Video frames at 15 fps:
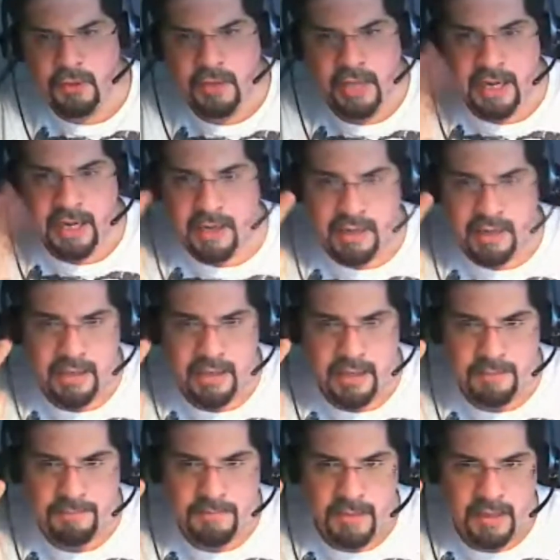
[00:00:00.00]
you get
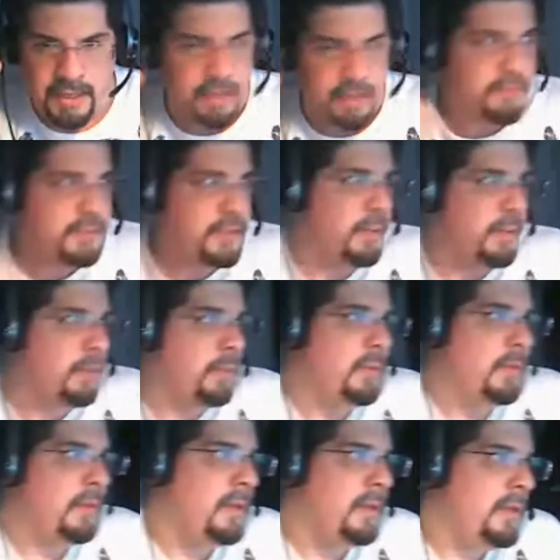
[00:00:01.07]
a hit of 2.
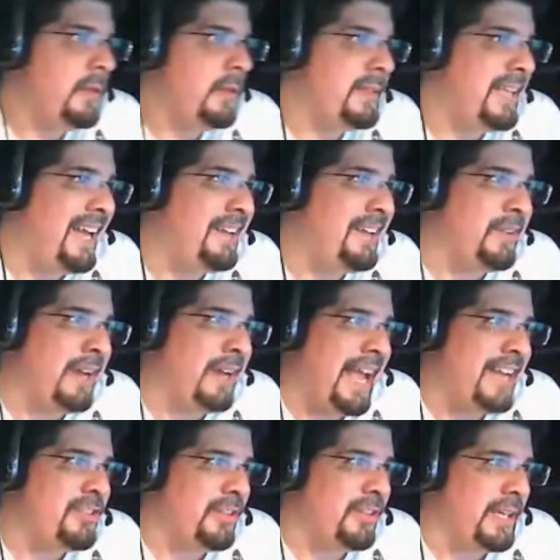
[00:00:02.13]
That could
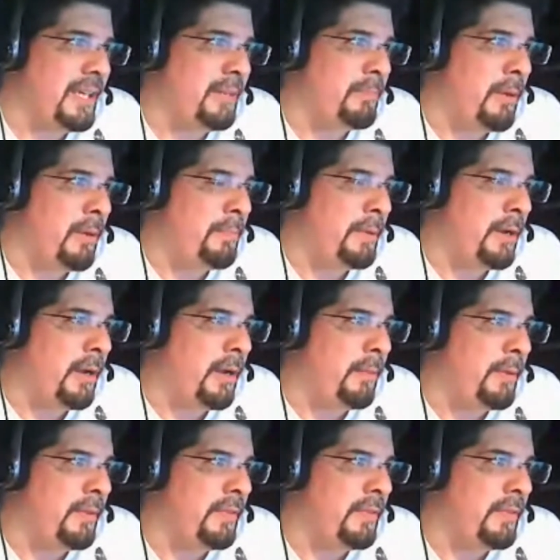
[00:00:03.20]
actually bump it up